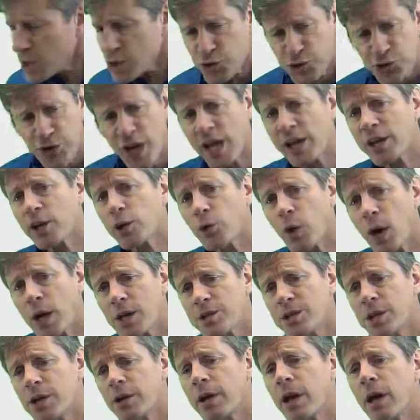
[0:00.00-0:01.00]
Second
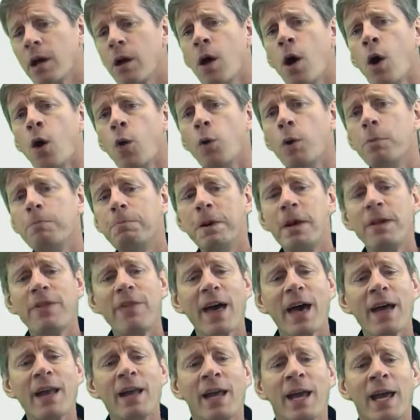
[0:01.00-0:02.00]
criteria would be
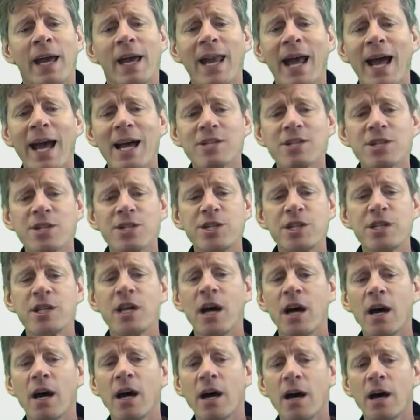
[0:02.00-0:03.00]
that it has
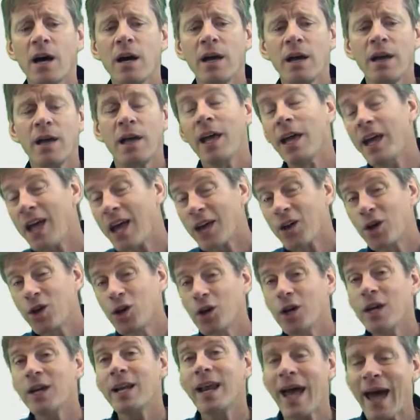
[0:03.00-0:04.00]
it
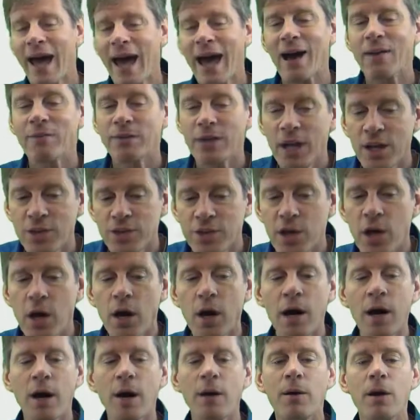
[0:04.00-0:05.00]
could have its
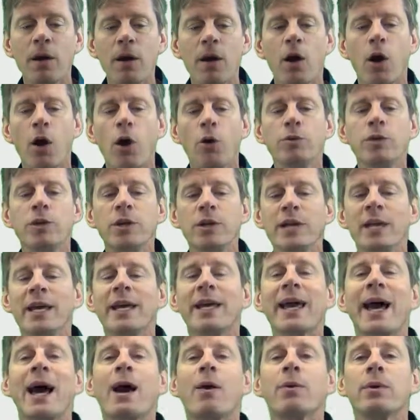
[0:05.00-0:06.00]
own
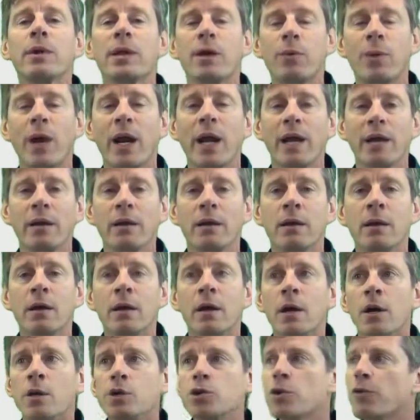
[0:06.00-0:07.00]
unique hourly rate.
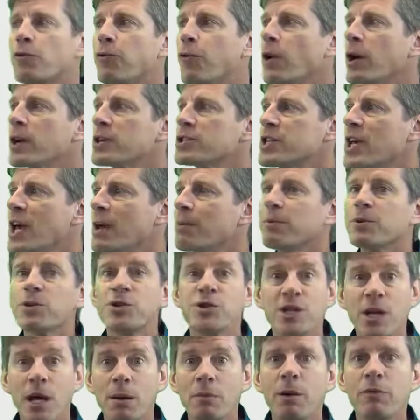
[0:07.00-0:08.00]
So, for example,
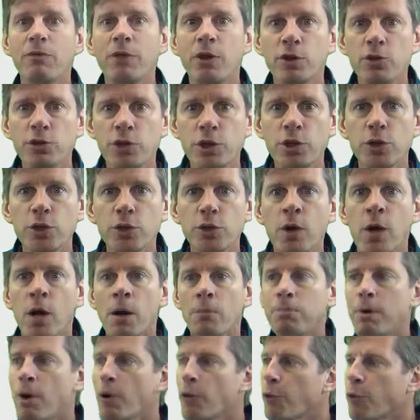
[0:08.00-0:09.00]
some of you do
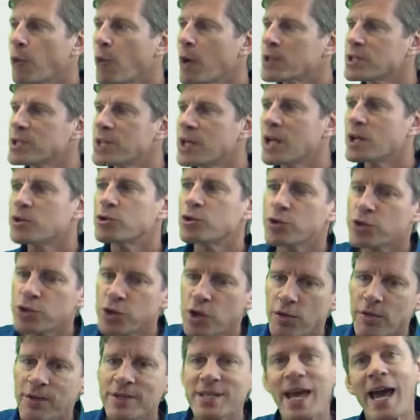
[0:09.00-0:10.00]
both residential service